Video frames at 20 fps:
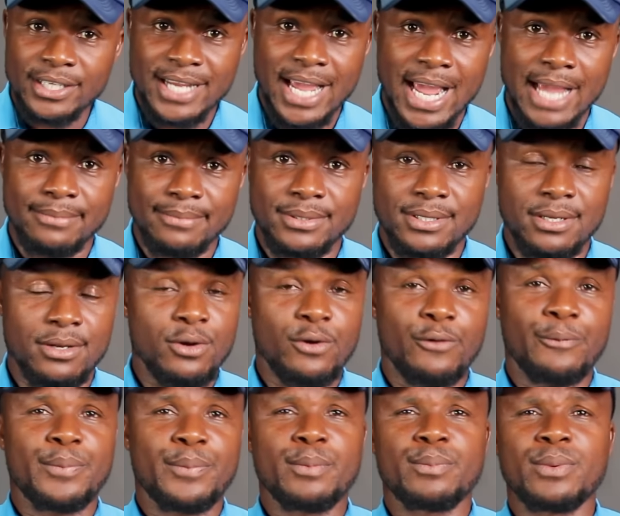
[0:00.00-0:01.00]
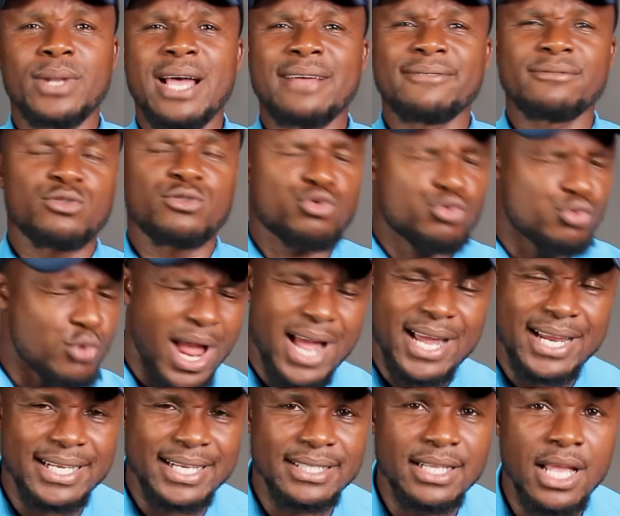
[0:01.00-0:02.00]
times. A lot of people are
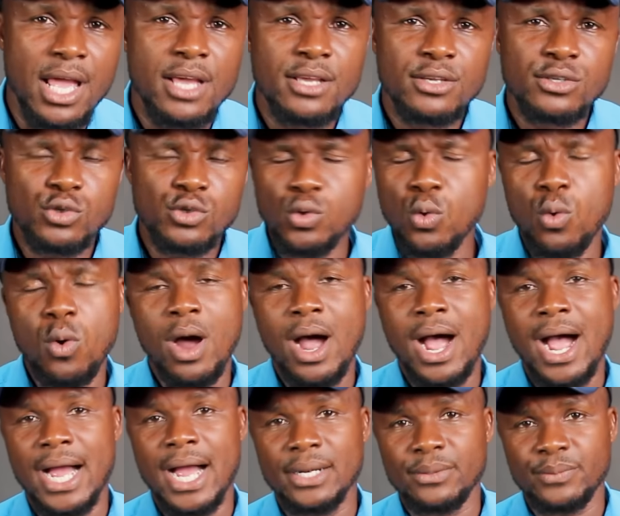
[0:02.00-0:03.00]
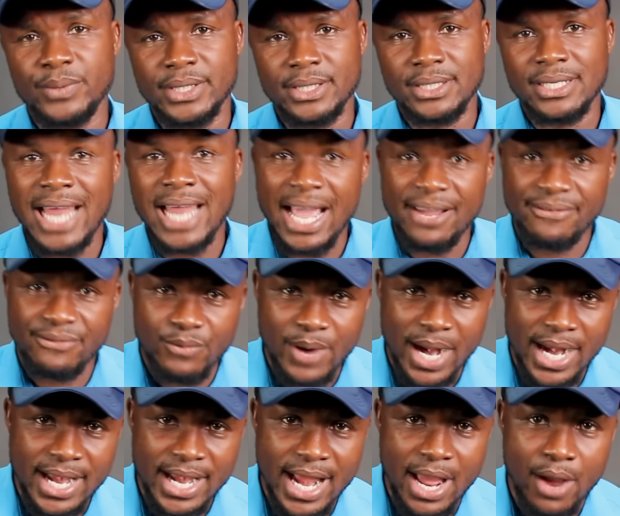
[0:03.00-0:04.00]
struggling so hard with life
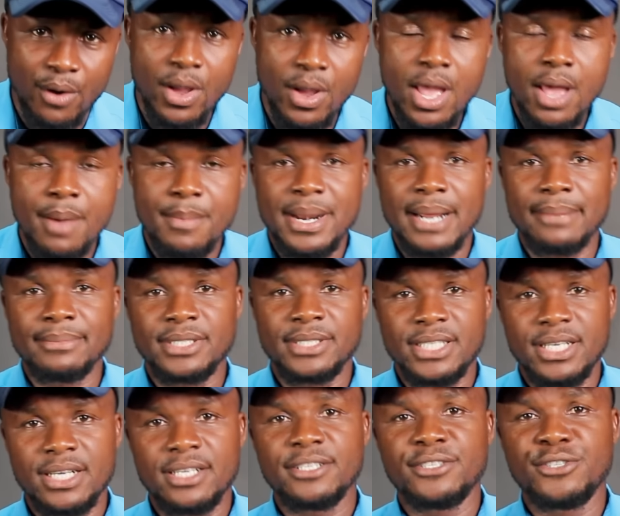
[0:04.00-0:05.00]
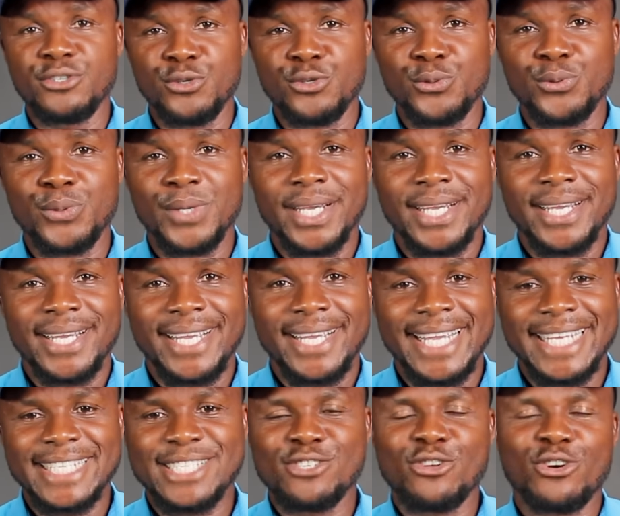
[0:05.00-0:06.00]
right now. But I'm telling you,
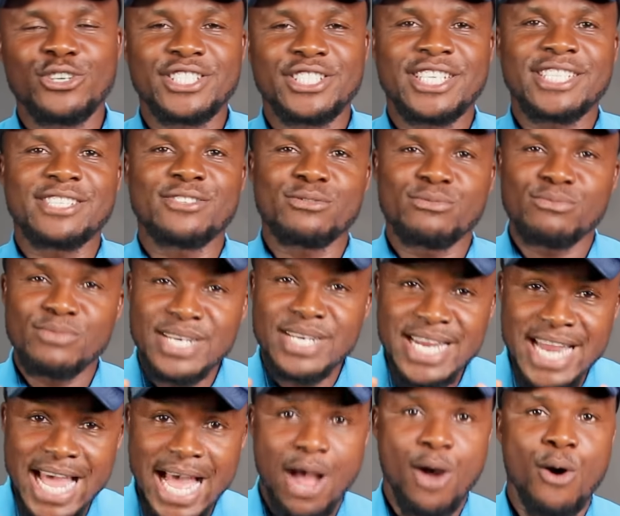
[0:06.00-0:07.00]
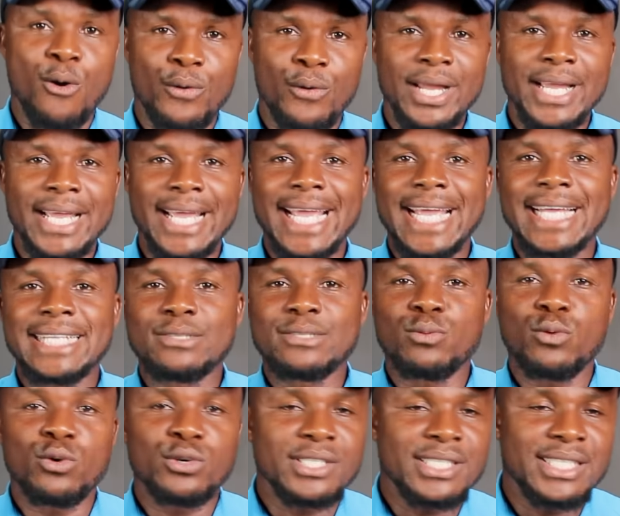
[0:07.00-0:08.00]
it's not just now, it
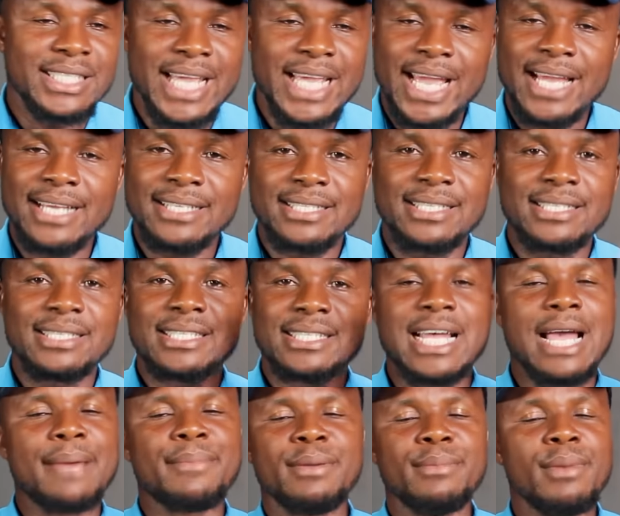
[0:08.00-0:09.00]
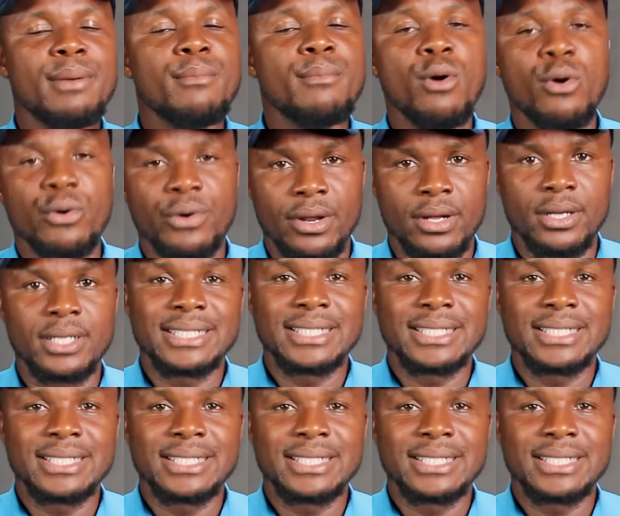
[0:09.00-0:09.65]
was there since time immemorial.